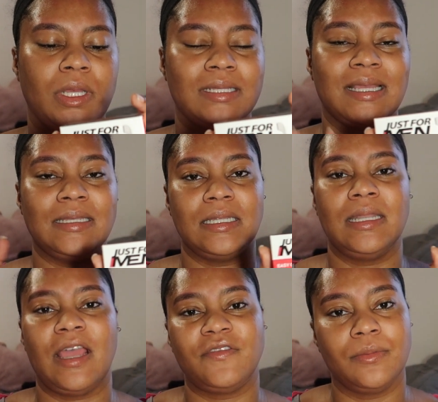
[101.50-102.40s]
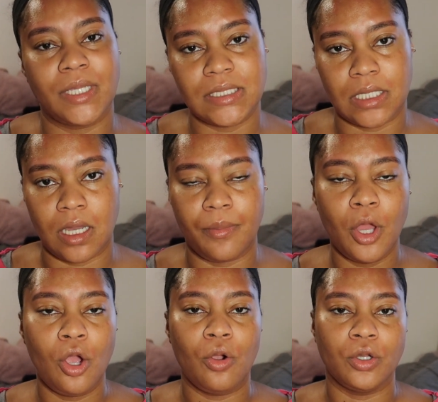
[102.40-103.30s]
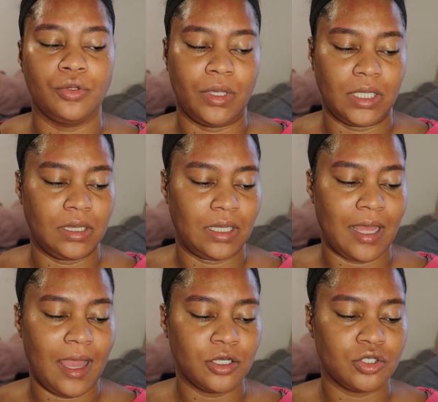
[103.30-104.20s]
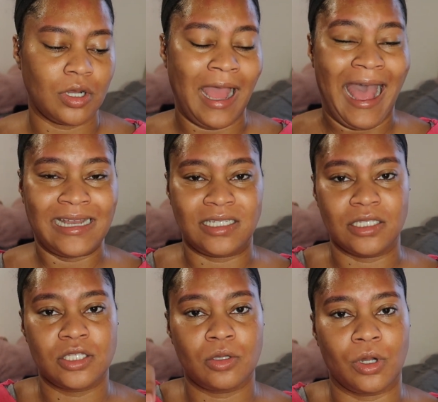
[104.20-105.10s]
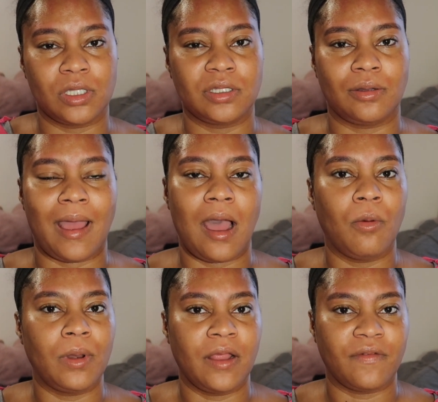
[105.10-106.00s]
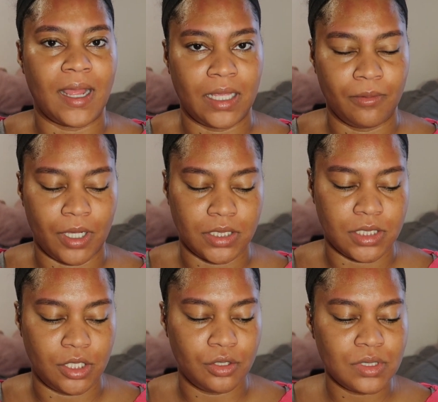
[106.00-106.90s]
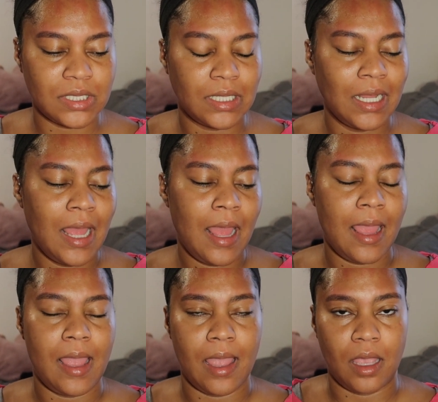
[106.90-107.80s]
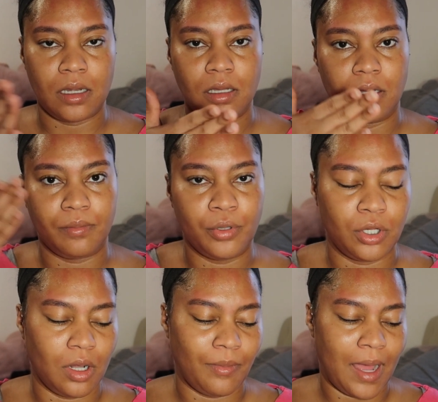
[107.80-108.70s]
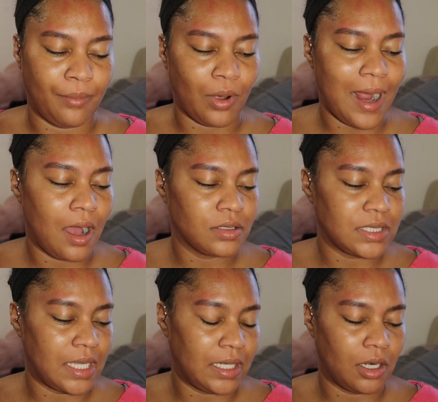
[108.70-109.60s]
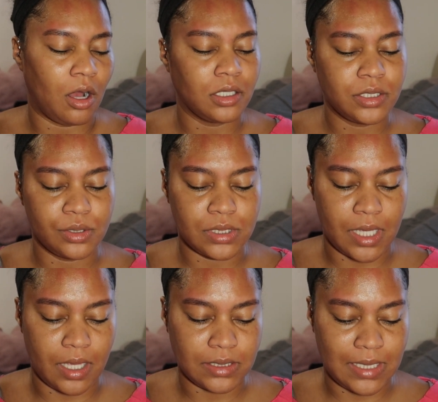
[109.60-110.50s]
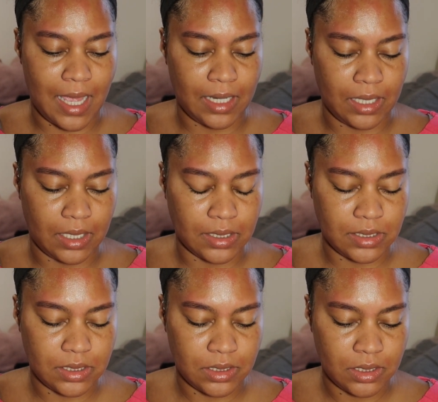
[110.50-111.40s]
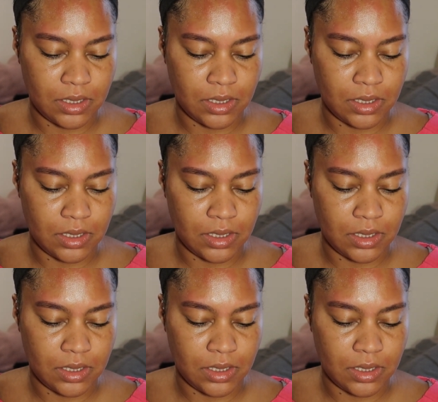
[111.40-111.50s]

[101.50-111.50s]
because I didn't have to mix it up or do anything extra. I just squirt a little out whenever I get ready to use it and put it on my brows. And it also says that it